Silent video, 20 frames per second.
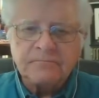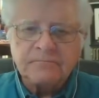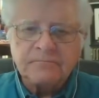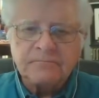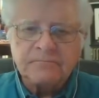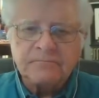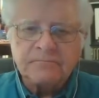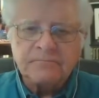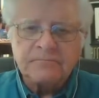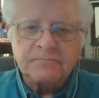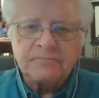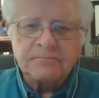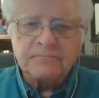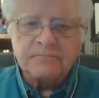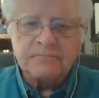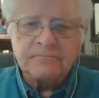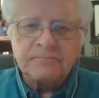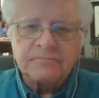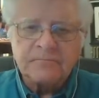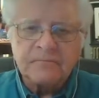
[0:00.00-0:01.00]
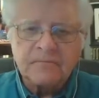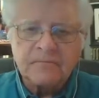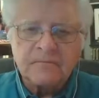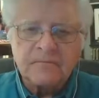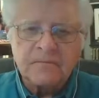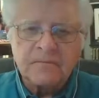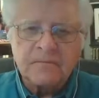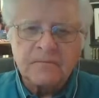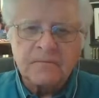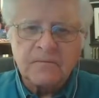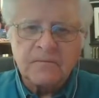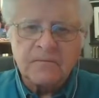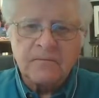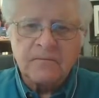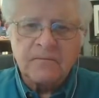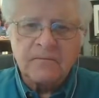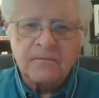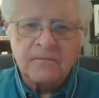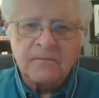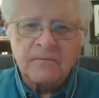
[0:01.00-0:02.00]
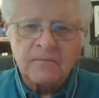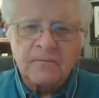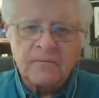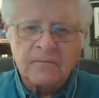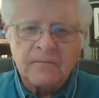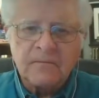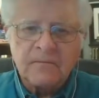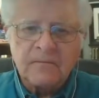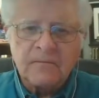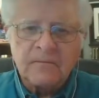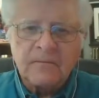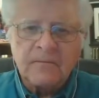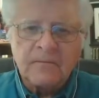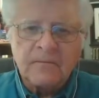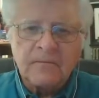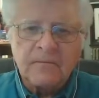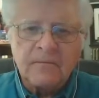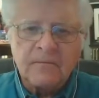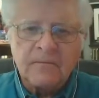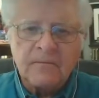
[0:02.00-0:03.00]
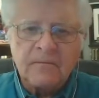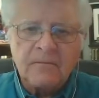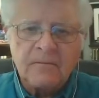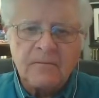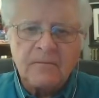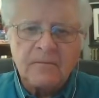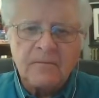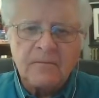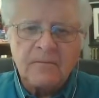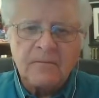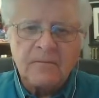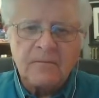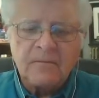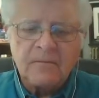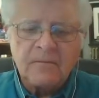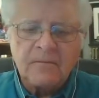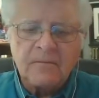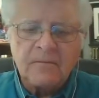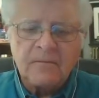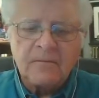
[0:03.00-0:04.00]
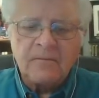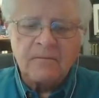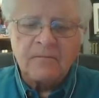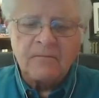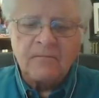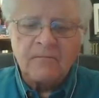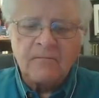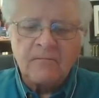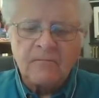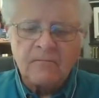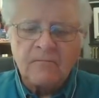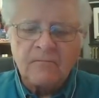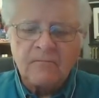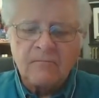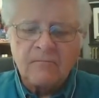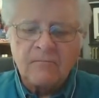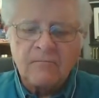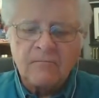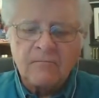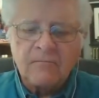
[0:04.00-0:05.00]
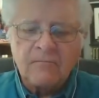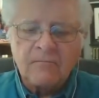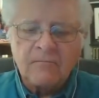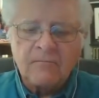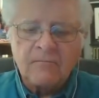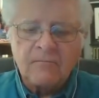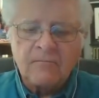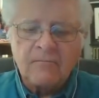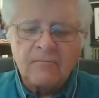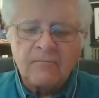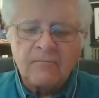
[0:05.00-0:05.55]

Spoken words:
No words are spoken by the person on screen.